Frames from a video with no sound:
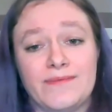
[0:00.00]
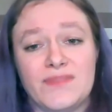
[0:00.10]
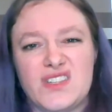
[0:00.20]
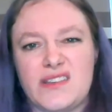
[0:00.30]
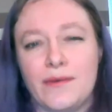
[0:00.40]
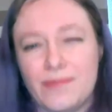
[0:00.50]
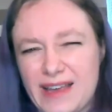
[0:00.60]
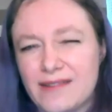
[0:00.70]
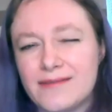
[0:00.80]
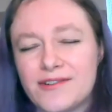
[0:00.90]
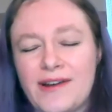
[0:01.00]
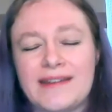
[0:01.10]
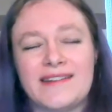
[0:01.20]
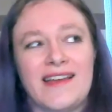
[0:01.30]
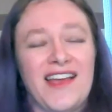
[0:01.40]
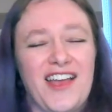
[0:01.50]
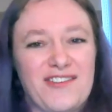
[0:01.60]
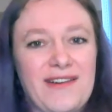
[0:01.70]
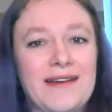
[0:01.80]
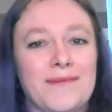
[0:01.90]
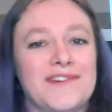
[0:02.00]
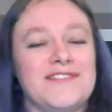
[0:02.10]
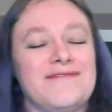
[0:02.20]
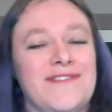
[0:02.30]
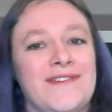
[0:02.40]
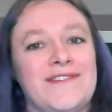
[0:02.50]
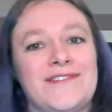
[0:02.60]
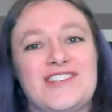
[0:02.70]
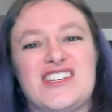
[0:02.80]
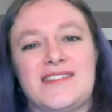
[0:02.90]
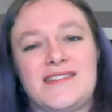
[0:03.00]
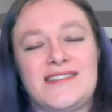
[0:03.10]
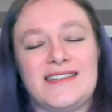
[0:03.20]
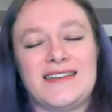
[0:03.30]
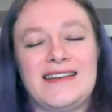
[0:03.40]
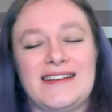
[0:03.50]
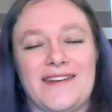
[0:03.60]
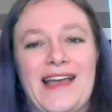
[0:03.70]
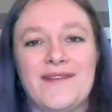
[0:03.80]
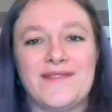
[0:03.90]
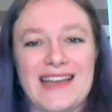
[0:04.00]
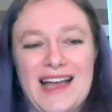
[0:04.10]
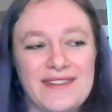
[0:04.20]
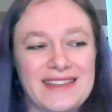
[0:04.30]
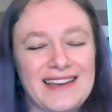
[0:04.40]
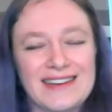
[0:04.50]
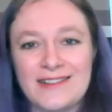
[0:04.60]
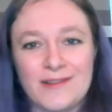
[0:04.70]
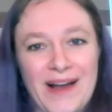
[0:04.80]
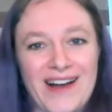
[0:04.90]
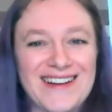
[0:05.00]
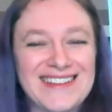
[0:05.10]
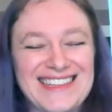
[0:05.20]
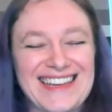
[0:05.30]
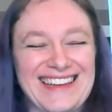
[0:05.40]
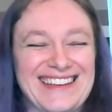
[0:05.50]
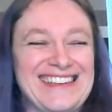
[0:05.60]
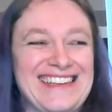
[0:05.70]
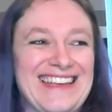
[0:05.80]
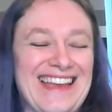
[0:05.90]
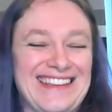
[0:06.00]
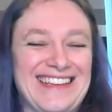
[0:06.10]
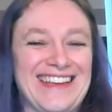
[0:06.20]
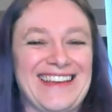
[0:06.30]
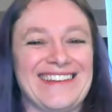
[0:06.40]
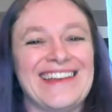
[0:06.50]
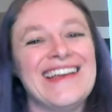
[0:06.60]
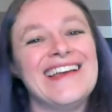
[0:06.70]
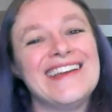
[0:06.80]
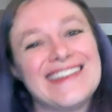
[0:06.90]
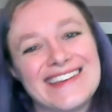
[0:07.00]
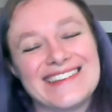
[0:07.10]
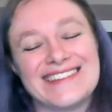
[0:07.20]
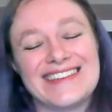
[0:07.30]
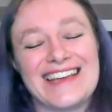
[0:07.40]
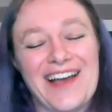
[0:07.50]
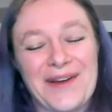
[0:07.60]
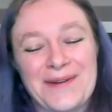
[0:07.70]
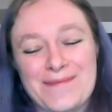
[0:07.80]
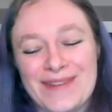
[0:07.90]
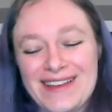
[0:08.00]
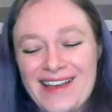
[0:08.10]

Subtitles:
So yeah, great one for just, you know, having that little party in your home.